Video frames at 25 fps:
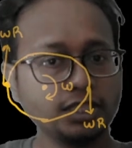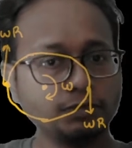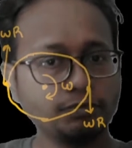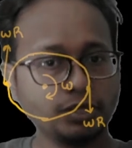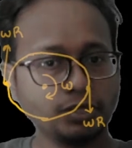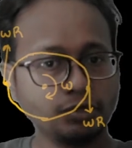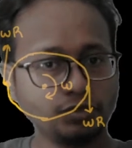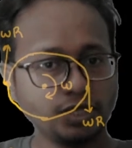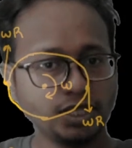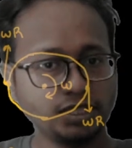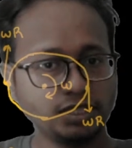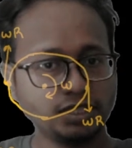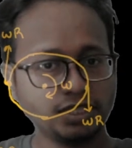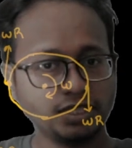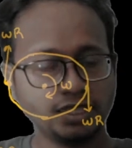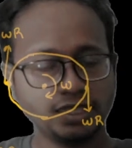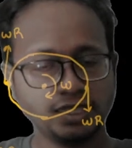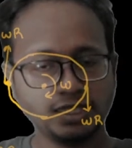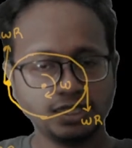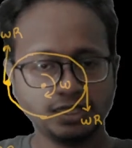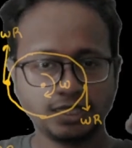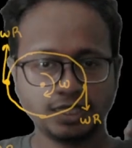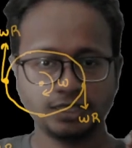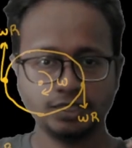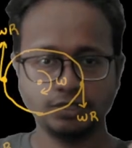with respect to the
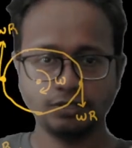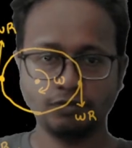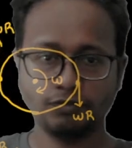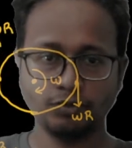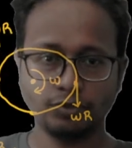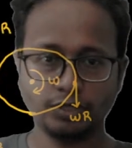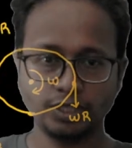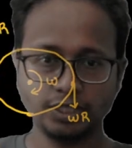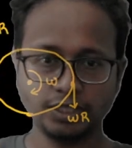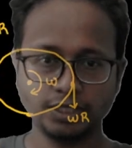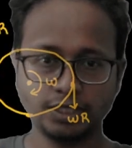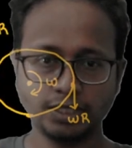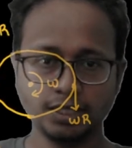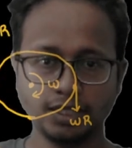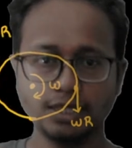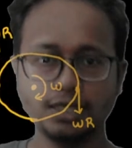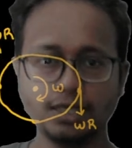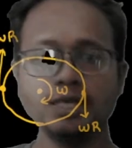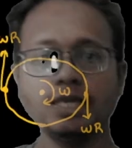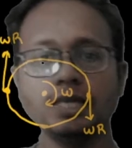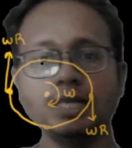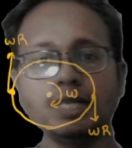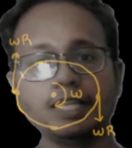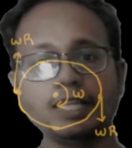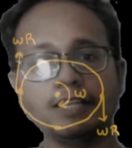instantaneous axis of
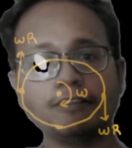rotation.